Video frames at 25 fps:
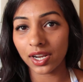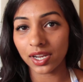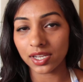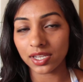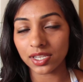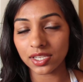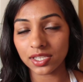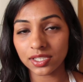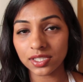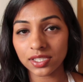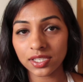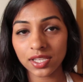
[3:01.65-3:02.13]

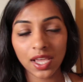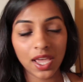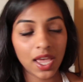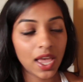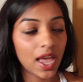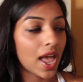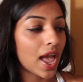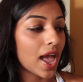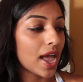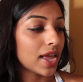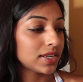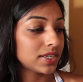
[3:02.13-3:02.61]
is,
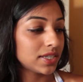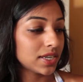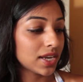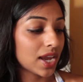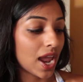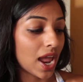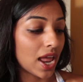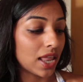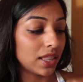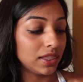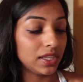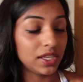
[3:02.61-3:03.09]
and
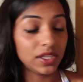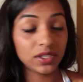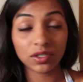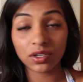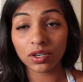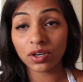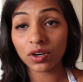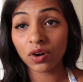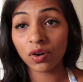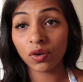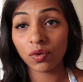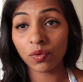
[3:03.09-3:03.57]
again, these
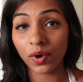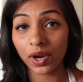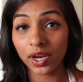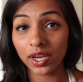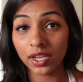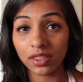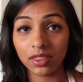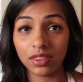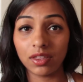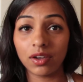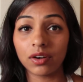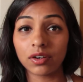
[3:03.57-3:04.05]
are
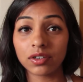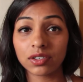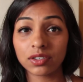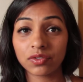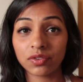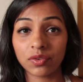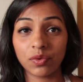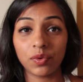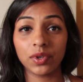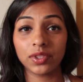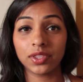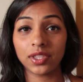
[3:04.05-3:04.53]
quite large
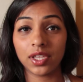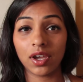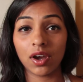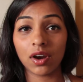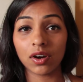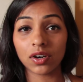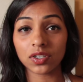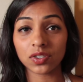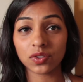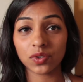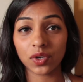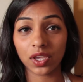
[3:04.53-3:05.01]
for what they
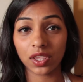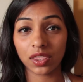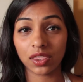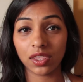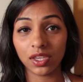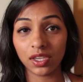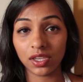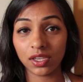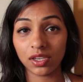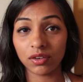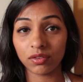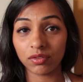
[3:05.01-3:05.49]
are, so I
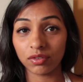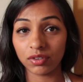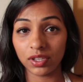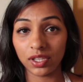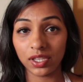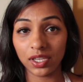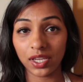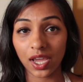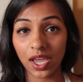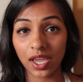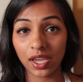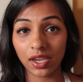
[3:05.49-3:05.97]
think you
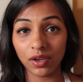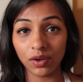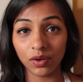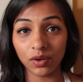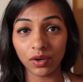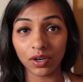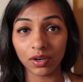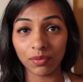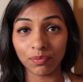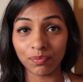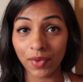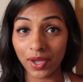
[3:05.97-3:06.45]
really get
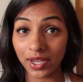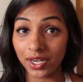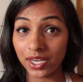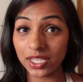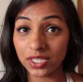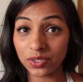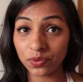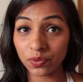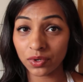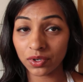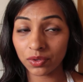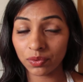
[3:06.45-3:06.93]
your
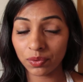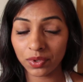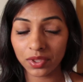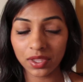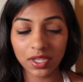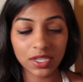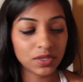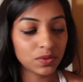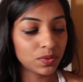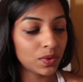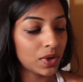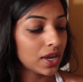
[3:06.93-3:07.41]
money's worth with
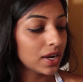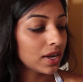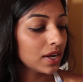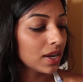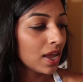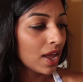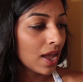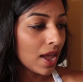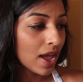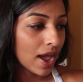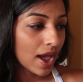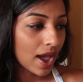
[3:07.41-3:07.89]
this one.
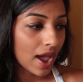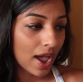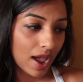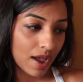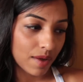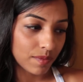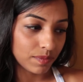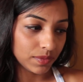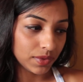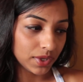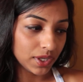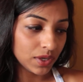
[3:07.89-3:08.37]

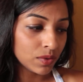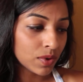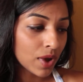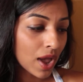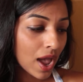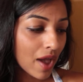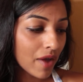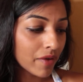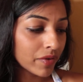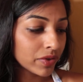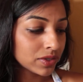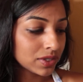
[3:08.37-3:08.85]
You
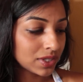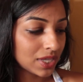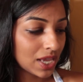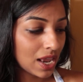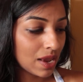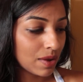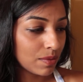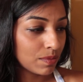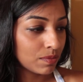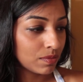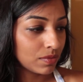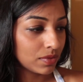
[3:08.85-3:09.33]
have
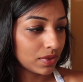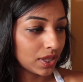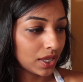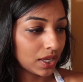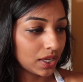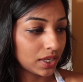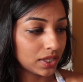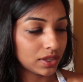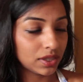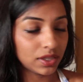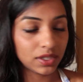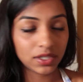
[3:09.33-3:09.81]

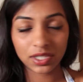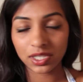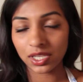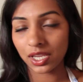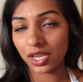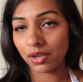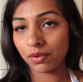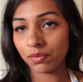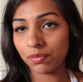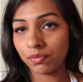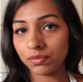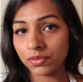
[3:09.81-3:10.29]

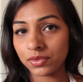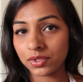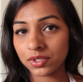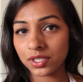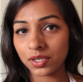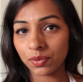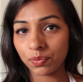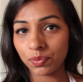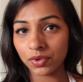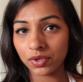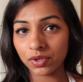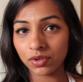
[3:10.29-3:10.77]
same
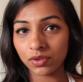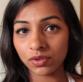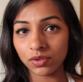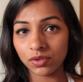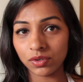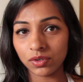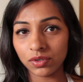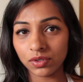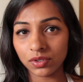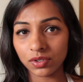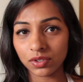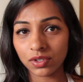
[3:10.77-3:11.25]

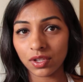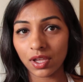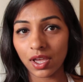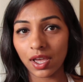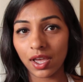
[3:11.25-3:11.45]
typical